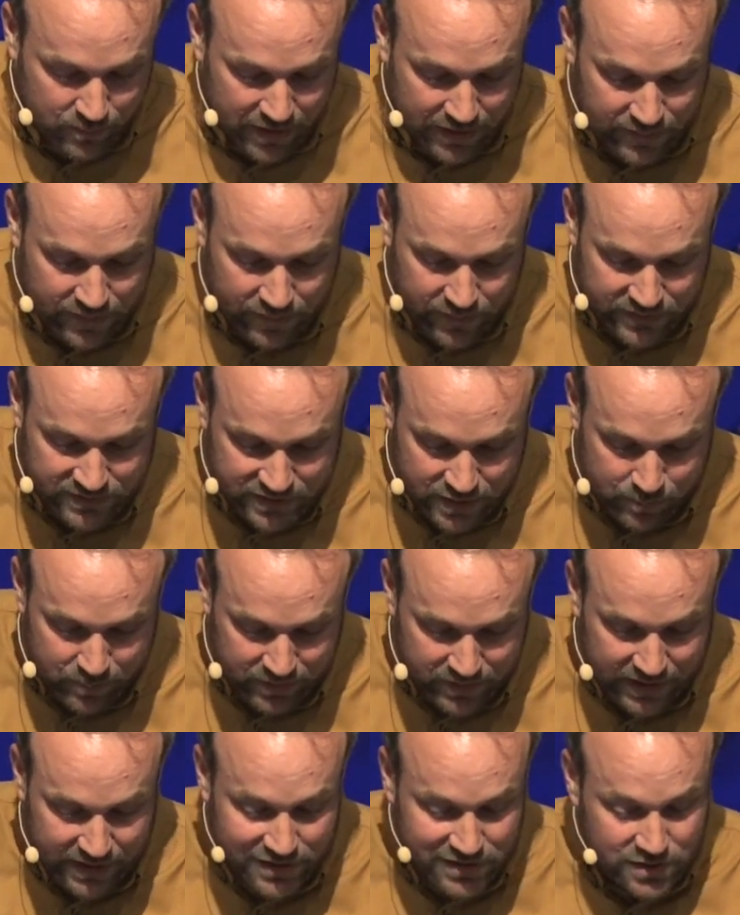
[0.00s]
And then the
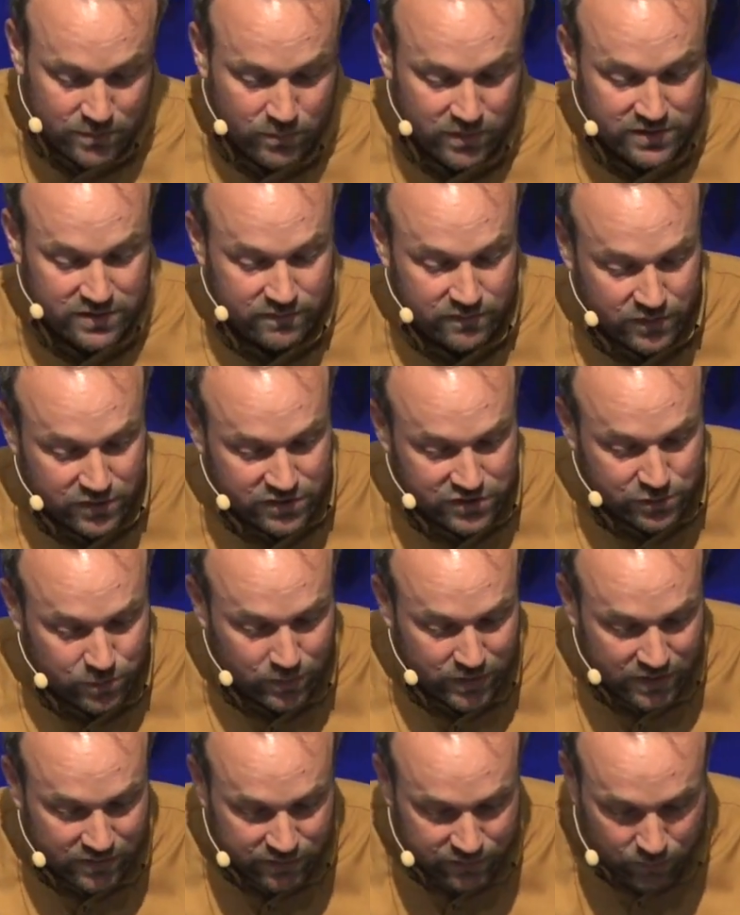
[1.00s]
stipulation was in verse
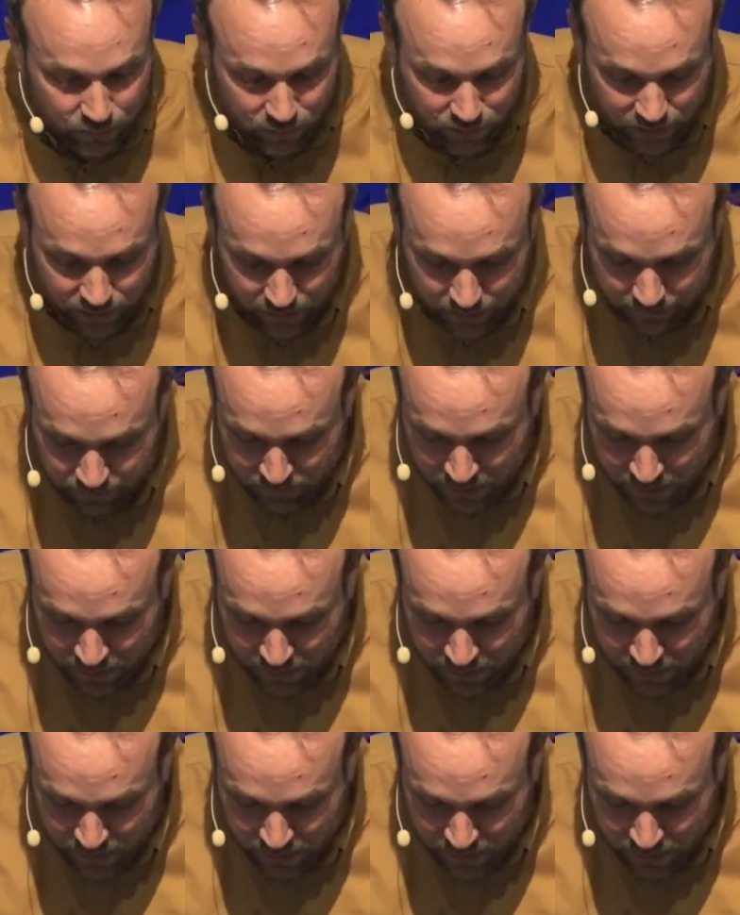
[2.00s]
24,